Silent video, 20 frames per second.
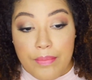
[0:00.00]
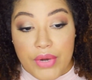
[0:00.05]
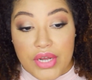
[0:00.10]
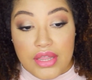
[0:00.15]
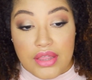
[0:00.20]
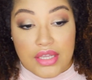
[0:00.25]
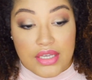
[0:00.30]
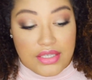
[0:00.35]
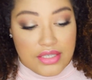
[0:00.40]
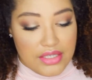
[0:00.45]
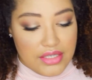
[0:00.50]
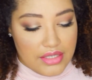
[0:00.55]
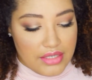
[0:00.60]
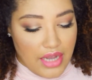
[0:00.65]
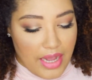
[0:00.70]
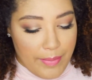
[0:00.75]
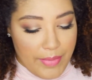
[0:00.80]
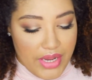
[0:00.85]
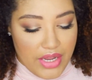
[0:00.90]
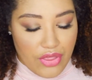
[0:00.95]
But this is,
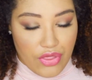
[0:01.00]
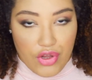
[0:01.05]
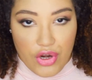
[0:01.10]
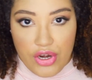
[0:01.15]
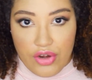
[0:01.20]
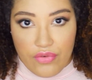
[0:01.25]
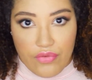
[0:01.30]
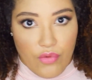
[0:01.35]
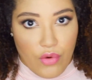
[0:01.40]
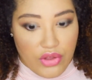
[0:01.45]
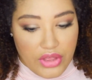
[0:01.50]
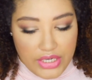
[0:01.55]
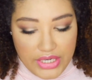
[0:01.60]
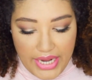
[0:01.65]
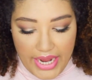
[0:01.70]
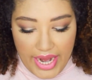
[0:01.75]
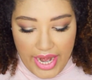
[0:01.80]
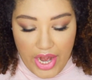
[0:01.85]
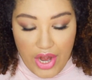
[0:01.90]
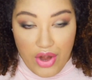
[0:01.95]
I mean, third or fourth
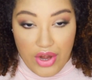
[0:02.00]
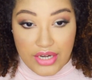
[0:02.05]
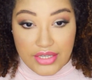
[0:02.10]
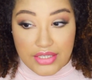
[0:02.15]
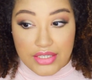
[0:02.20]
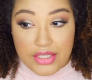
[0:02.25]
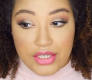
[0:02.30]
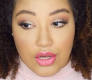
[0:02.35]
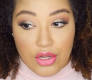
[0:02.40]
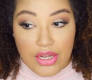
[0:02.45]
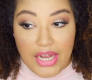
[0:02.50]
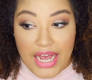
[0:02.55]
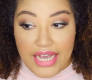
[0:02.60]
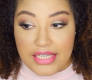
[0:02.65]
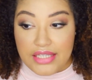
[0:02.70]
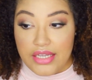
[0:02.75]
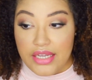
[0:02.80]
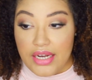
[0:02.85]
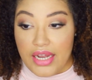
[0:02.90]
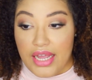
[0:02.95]
day hair. It's still
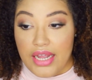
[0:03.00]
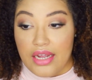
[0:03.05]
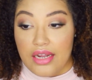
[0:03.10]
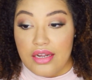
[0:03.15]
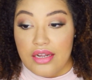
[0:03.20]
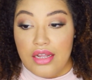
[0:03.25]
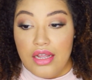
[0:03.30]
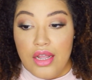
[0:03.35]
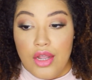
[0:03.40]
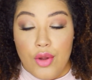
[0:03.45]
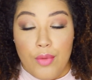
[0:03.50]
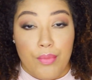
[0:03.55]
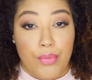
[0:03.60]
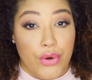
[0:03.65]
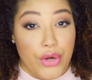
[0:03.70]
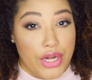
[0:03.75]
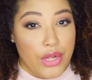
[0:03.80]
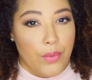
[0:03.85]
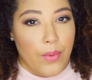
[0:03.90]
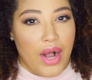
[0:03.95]
lasting like
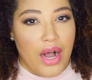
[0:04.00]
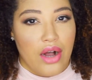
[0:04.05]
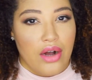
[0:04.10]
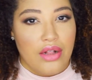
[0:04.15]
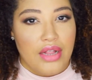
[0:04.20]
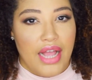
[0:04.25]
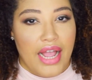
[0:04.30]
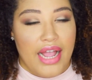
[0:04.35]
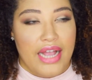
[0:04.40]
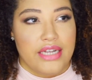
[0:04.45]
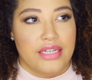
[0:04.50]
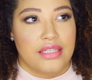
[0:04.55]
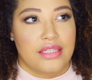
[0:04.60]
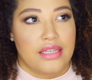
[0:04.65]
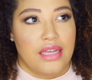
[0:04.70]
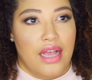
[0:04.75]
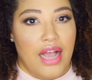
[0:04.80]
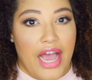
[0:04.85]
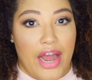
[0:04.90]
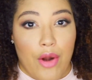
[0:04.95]
pretty well and
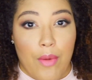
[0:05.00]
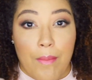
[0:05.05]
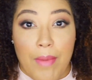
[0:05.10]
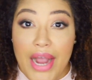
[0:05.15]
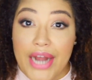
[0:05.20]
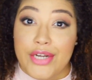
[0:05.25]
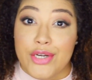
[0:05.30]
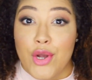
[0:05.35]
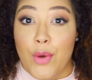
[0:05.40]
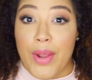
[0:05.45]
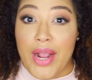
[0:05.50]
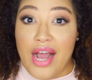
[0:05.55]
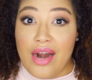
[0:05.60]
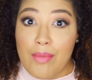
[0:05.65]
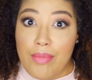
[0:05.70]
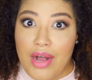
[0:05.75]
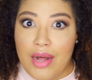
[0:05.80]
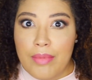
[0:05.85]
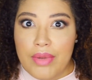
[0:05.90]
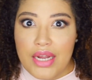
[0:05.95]
I don't mind going out
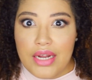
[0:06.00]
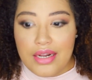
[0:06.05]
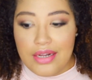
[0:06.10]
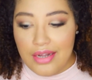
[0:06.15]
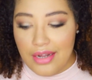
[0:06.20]
in public.